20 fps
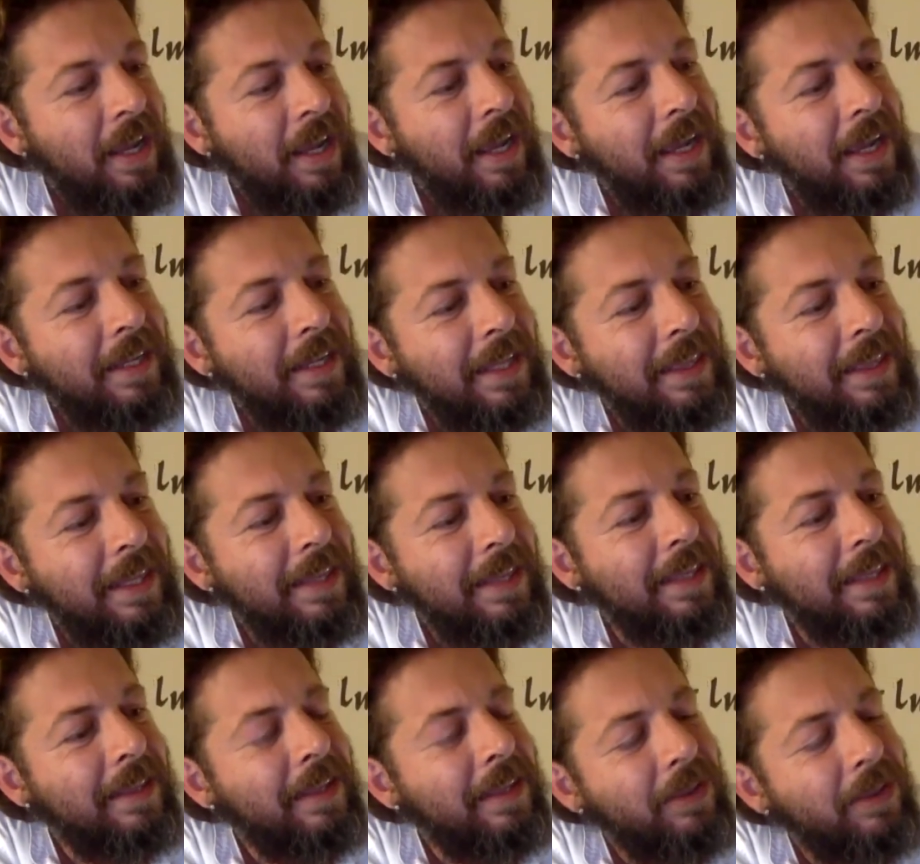And I think
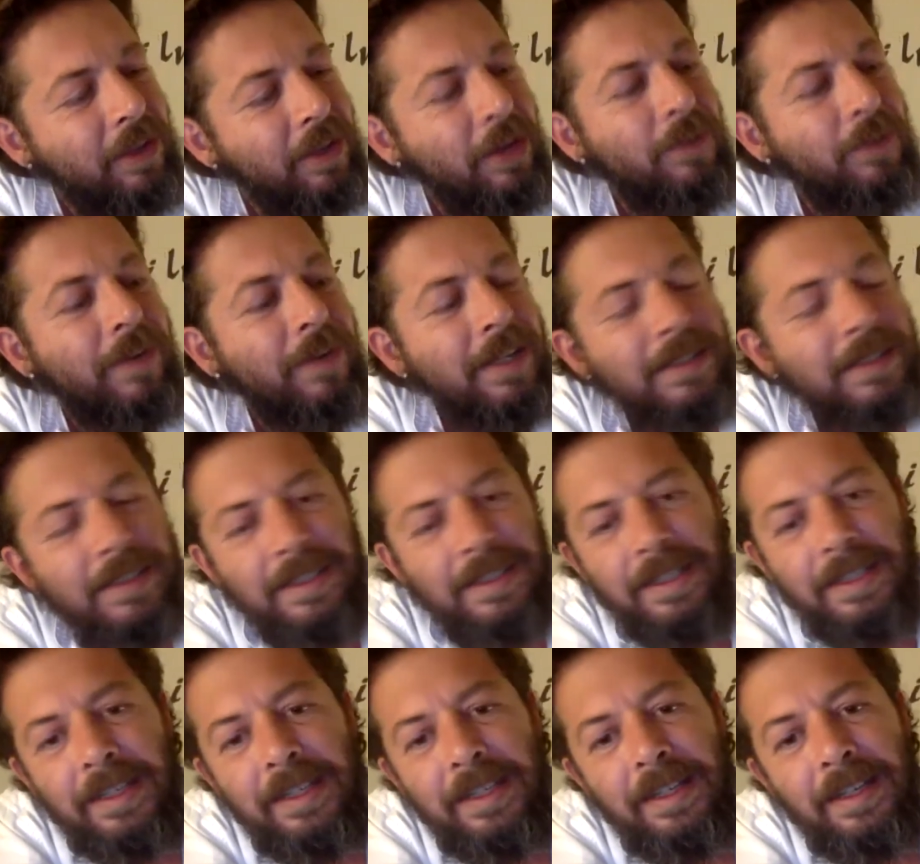that the three of us,
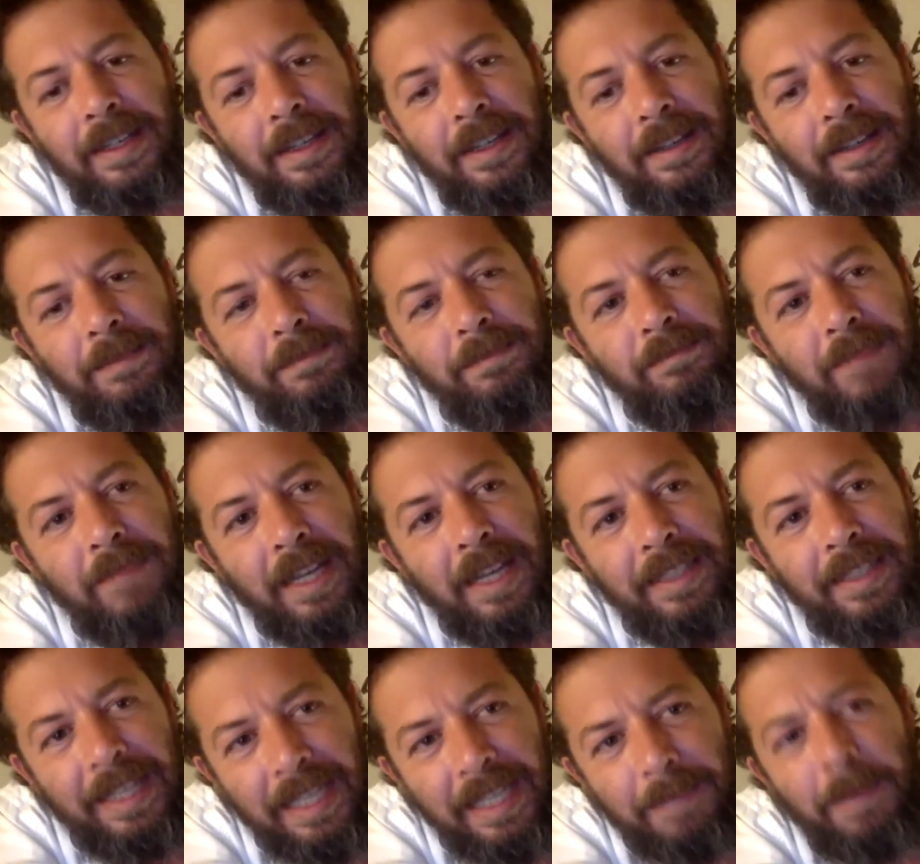
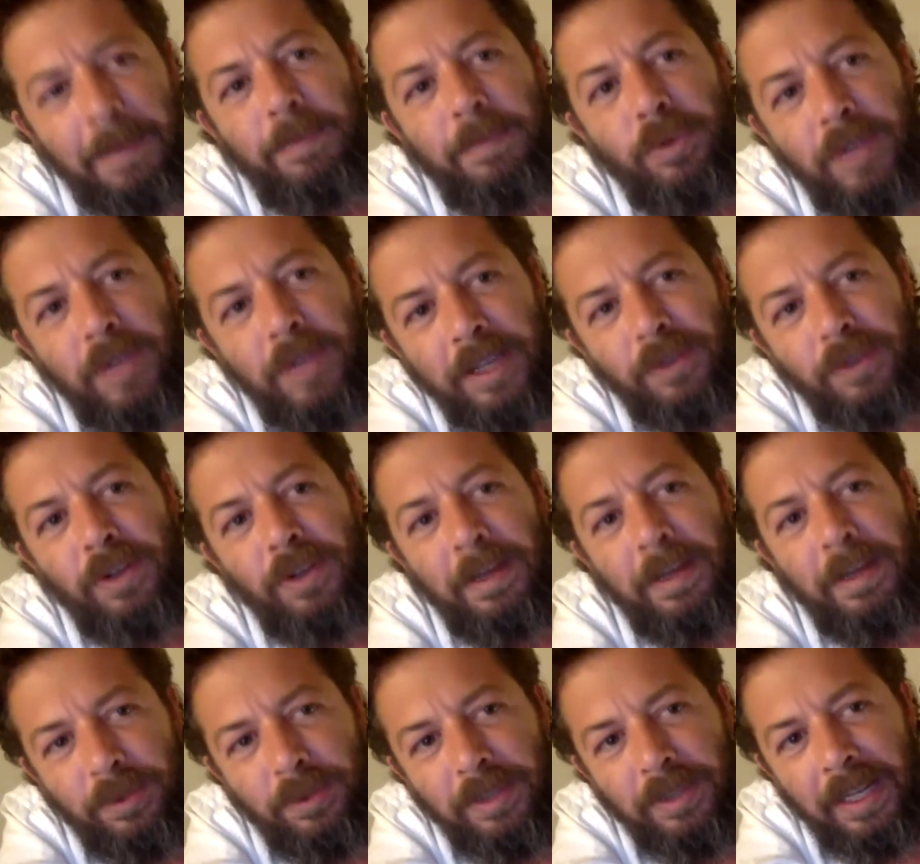Angeliki Papoulia, Yula
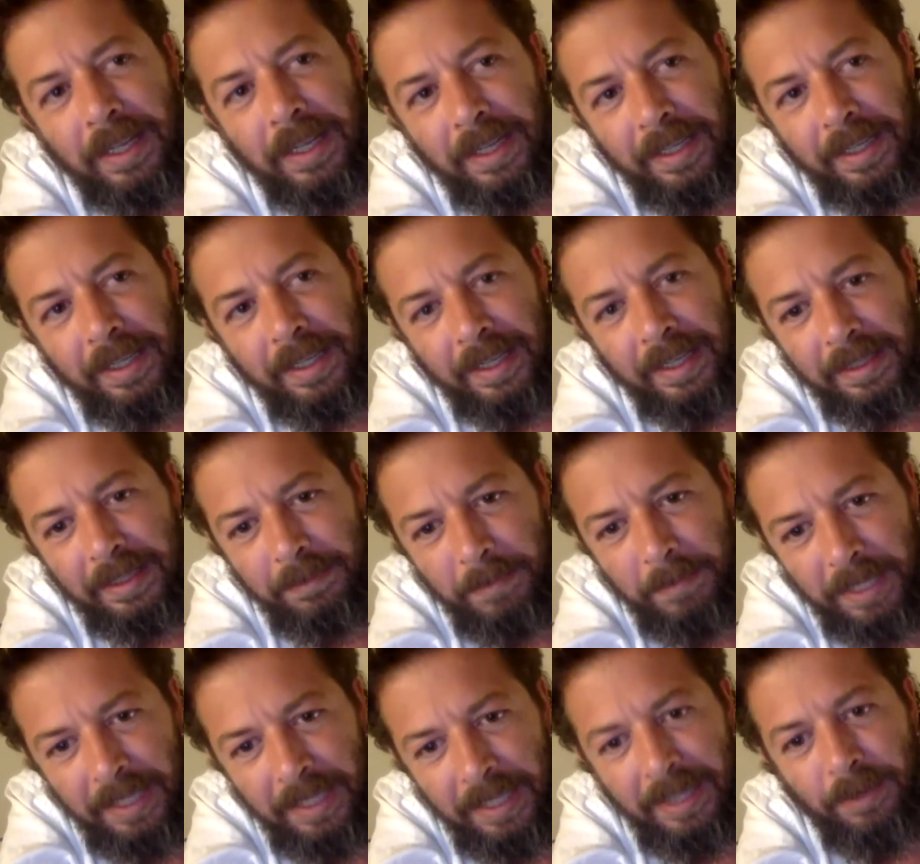Budali, and
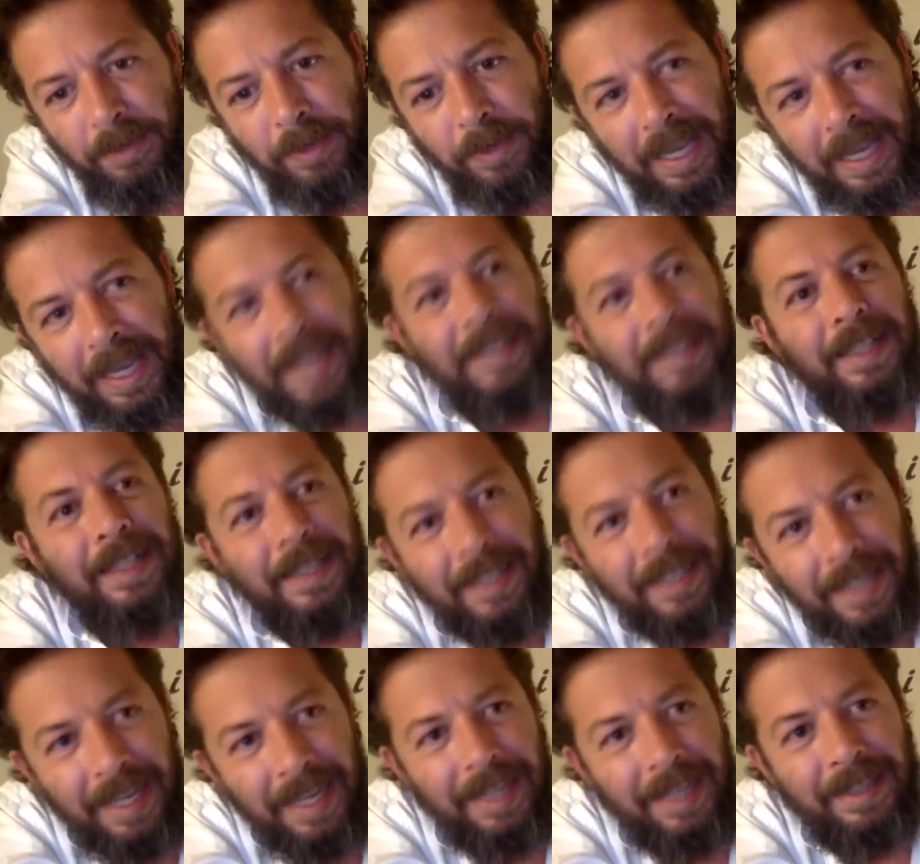me, we kind of
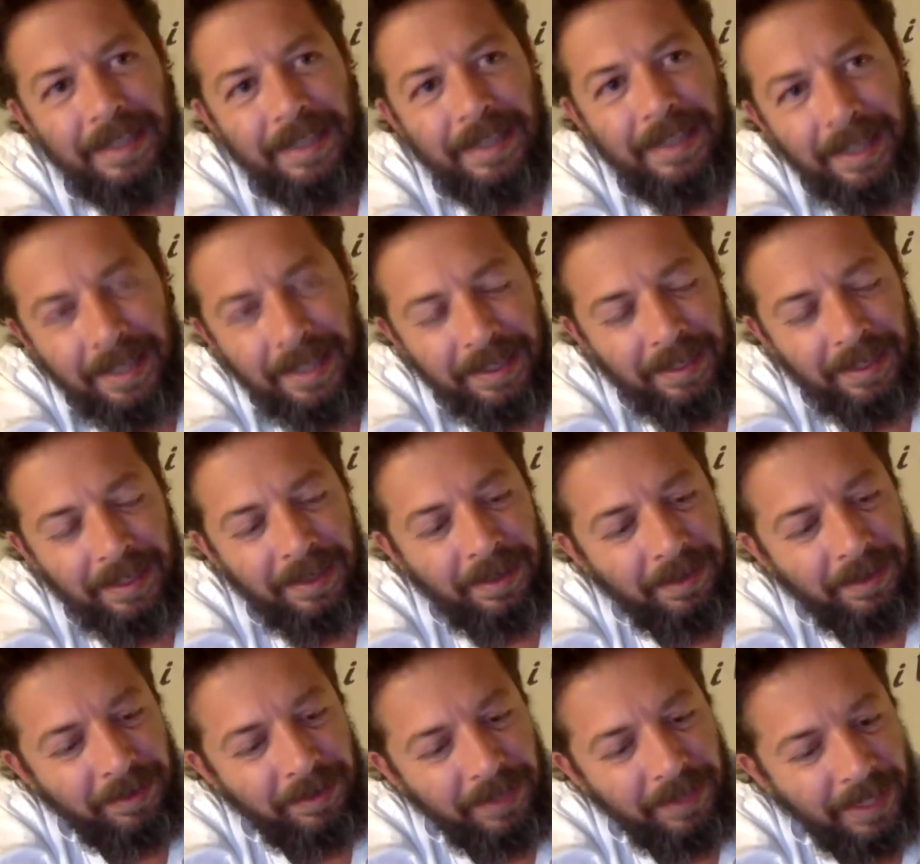
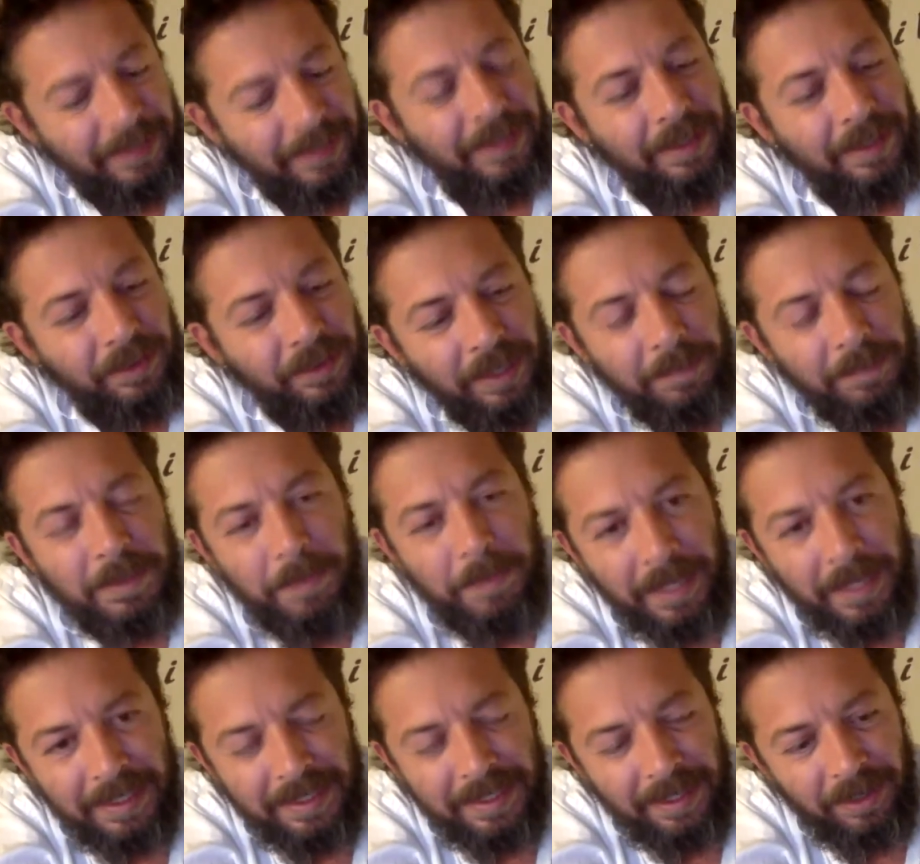created a dream
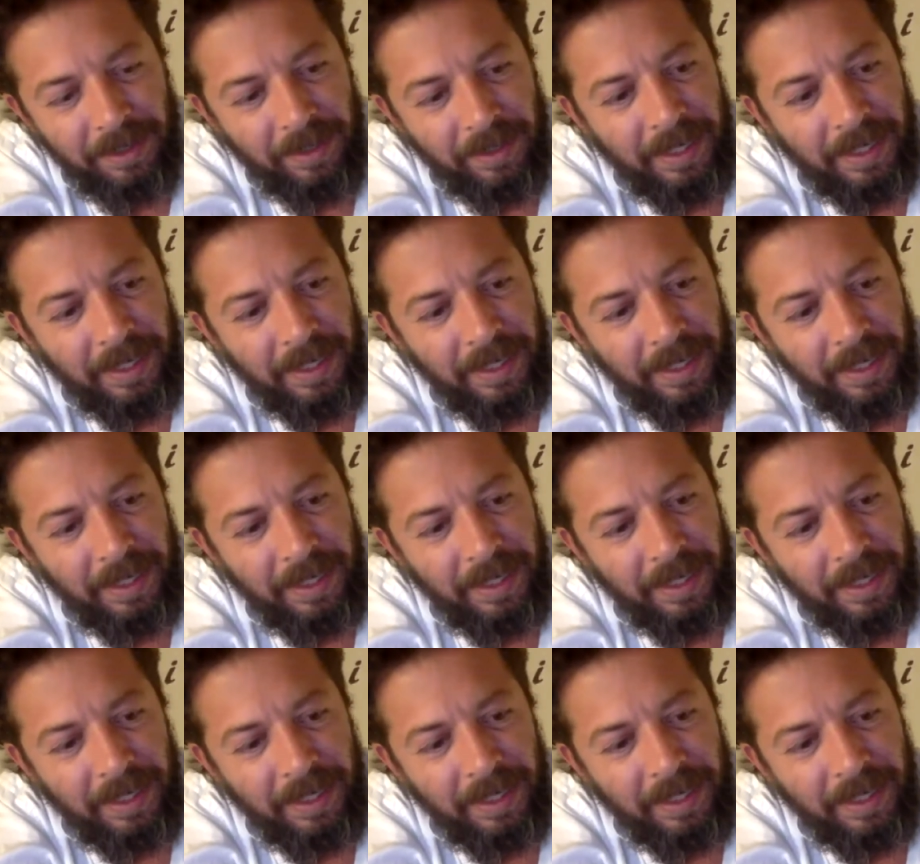space there.